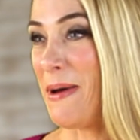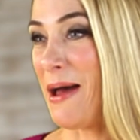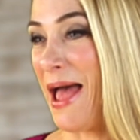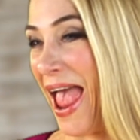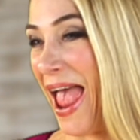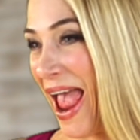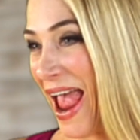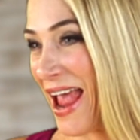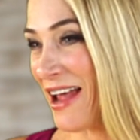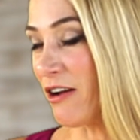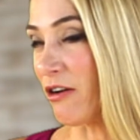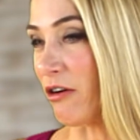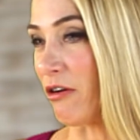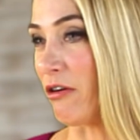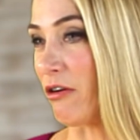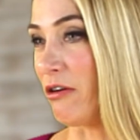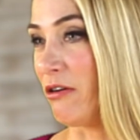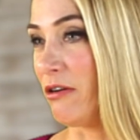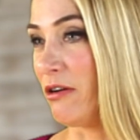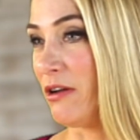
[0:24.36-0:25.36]

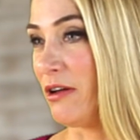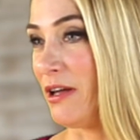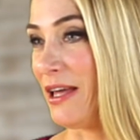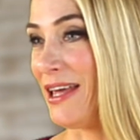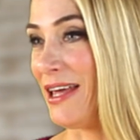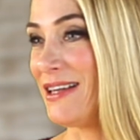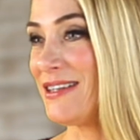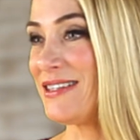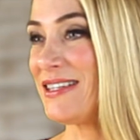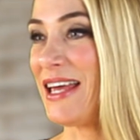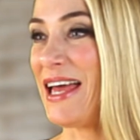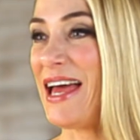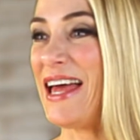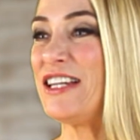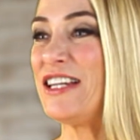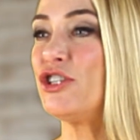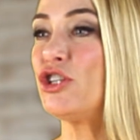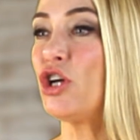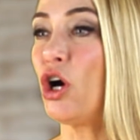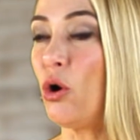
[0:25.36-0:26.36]
Anger is a
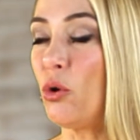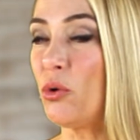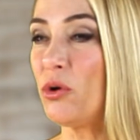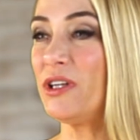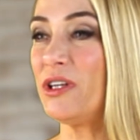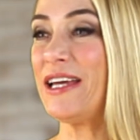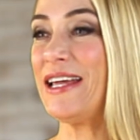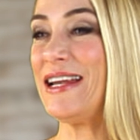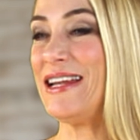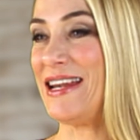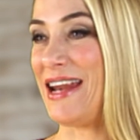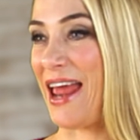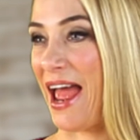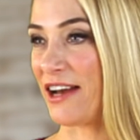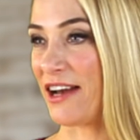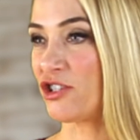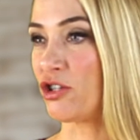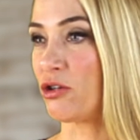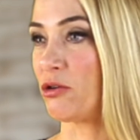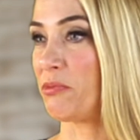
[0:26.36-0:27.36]
totally
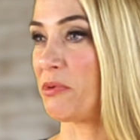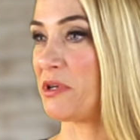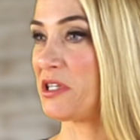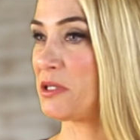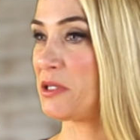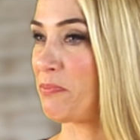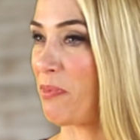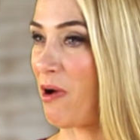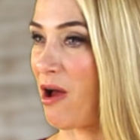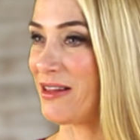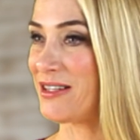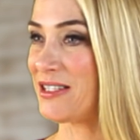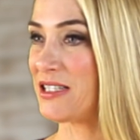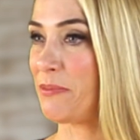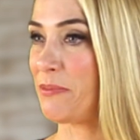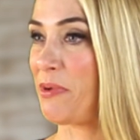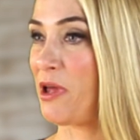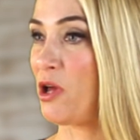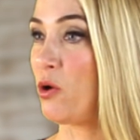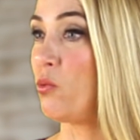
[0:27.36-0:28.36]
natural response to
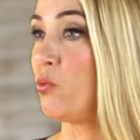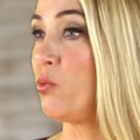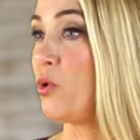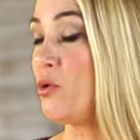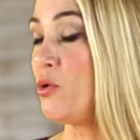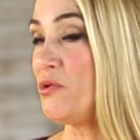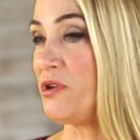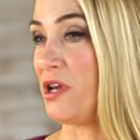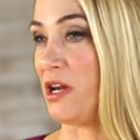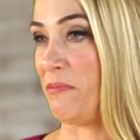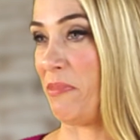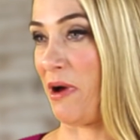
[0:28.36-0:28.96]
being wounded